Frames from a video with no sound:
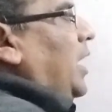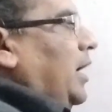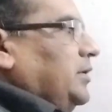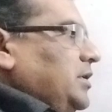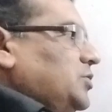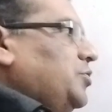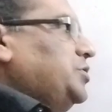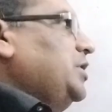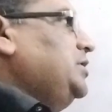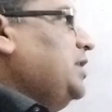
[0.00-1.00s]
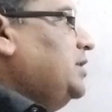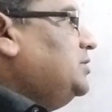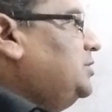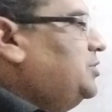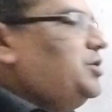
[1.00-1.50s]
And this question is
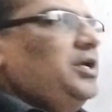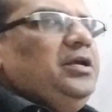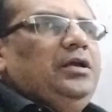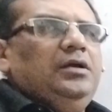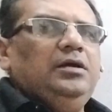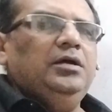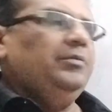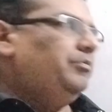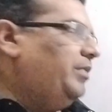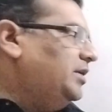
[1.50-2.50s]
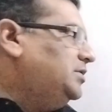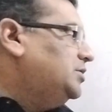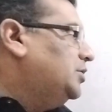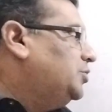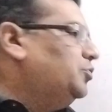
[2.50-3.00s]
asked JEE
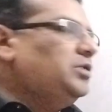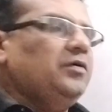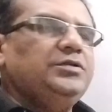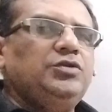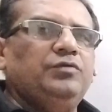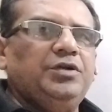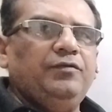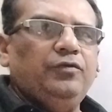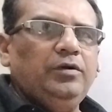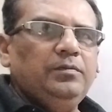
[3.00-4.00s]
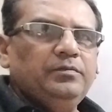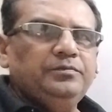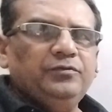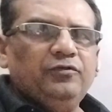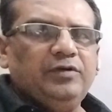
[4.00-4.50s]
Mains 2024
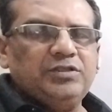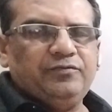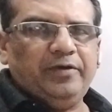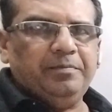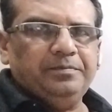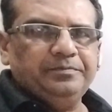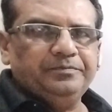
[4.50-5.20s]
first Feb.